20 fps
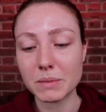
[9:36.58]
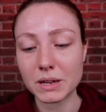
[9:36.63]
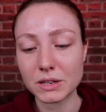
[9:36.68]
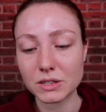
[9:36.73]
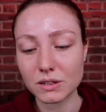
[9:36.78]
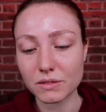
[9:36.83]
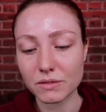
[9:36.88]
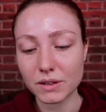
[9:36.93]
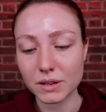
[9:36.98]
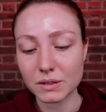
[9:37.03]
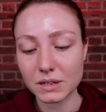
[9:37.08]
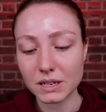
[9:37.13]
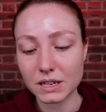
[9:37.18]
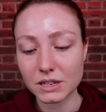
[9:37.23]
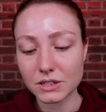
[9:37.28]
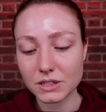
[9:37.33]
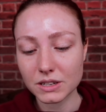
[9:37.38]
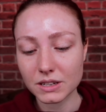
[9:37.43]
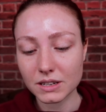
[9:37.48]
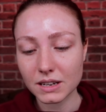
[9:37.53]
Magic
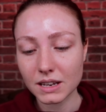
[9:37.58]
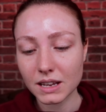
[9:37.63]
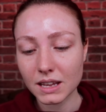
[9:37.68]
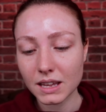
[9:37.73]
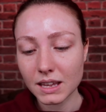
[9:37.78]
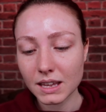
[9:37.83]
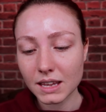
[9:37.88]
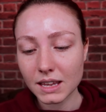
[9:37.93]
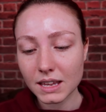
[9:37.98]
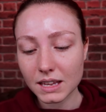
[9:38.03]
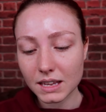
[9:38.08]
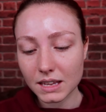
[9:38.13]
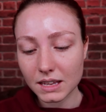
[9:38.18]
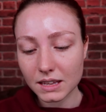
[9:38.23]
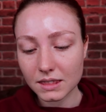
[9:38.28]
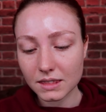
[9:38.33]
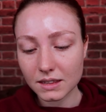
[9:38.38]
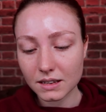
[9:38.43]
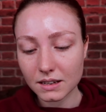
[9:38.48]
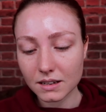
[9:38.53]
Foundation
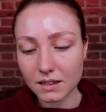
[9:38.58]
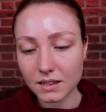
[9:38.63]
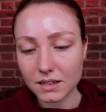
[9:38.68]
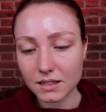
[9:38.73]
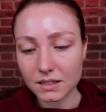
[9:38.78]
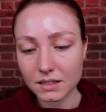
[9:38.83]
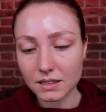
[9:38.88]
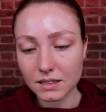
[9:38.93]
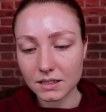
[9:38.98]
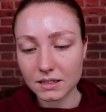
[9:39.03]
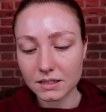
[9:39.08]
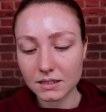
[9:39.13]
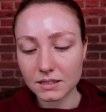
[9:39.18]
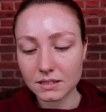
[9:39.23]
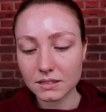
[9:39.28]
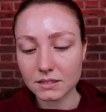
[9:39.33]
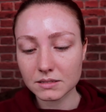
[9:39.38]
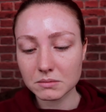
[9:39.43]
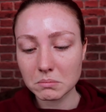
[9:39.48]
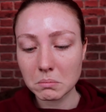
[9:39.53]
in the
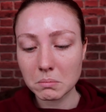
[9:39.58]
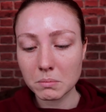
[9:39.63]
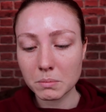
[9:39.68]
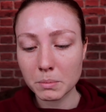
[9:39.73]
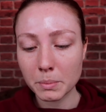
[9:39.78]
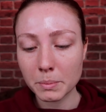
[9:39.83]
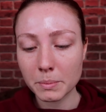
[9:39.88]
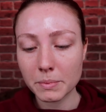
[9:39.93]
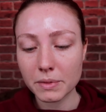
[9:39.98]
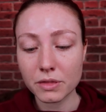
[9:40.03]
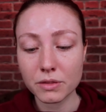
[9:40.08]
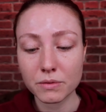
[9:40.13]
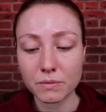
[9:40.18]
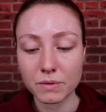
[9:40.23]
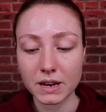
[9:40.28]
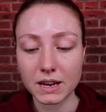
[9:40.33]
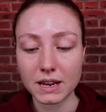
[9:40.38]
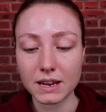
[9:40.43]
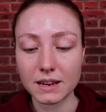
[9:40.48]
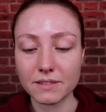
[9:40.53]
colour
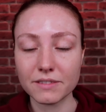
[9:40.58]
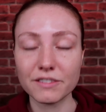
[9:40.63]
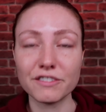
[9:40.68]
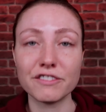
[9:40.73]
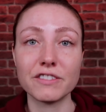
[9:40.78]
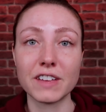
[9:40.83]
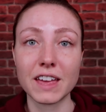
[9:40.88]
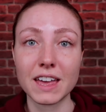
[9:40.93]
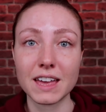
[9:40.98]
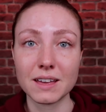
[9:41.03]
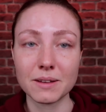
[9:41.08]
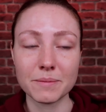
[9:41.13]
3 Fair.